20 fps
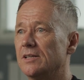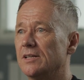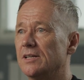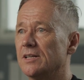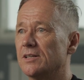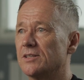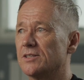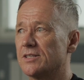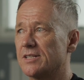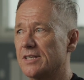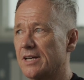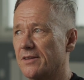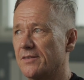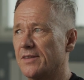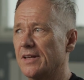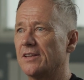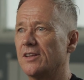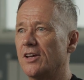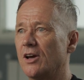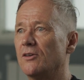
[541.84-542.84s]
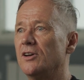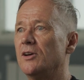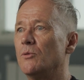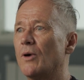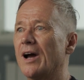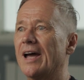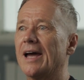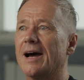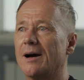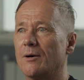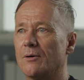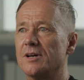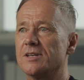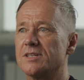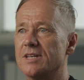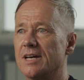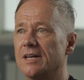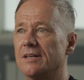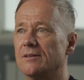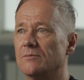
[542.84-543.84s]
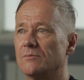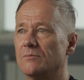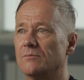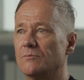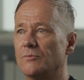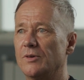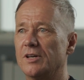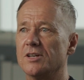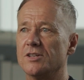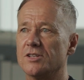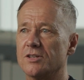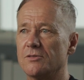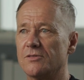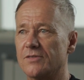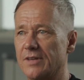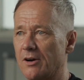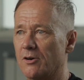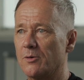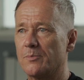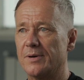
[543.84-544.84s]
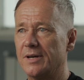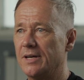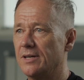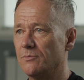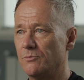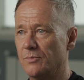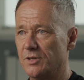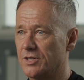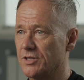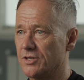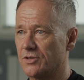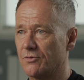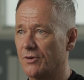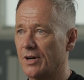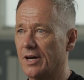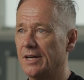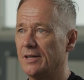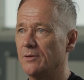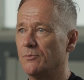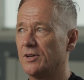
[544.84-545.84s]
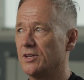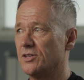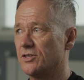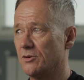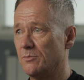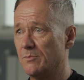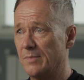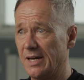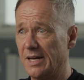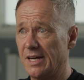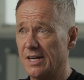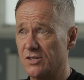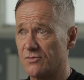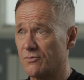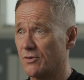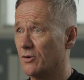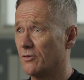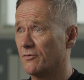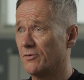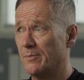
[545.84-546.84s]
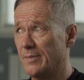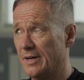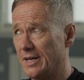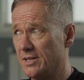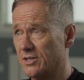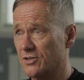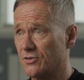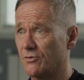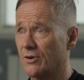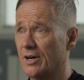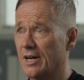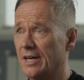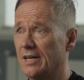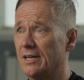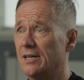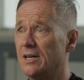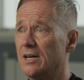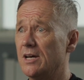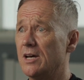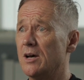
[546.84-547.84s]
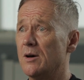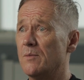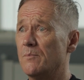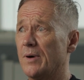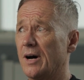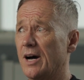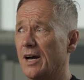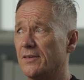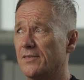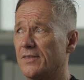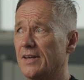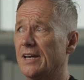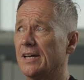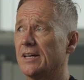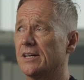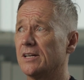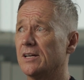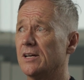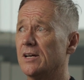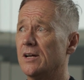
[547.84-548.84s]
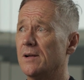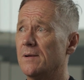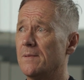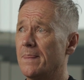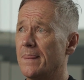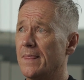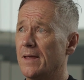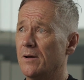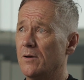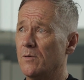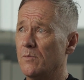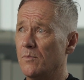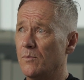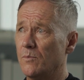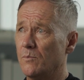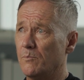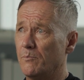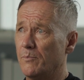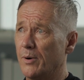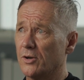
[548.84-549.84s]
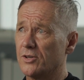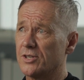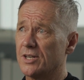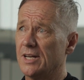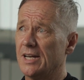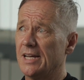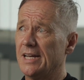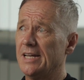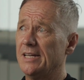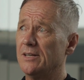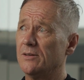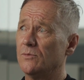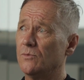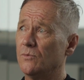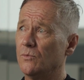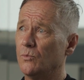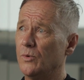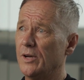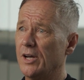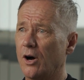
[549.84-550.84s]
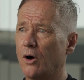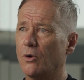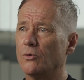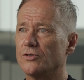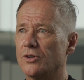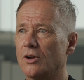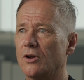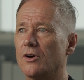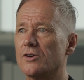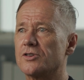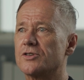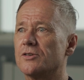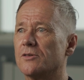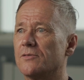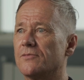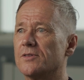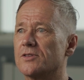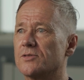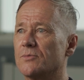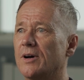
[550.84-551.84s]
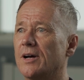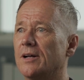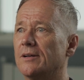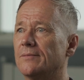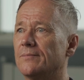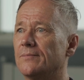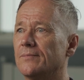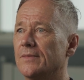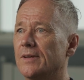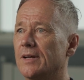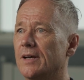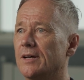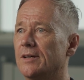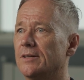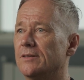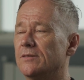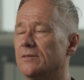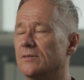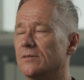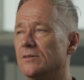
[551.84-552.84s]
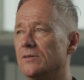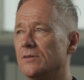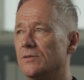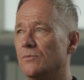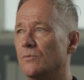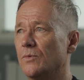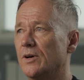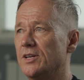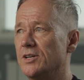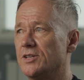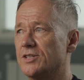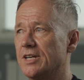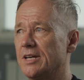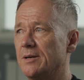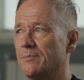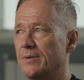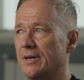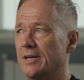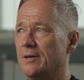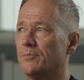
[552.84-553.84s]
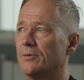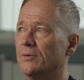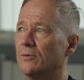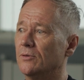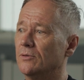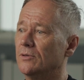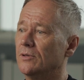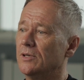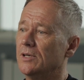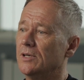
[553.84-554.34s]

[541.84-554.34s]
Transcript: because there's that thing, the only way out is in. We can do therapy, which is great. We can do meetings, recovery meetings, great. But I think bodily, we hold a lot of stuff as well. And when you see people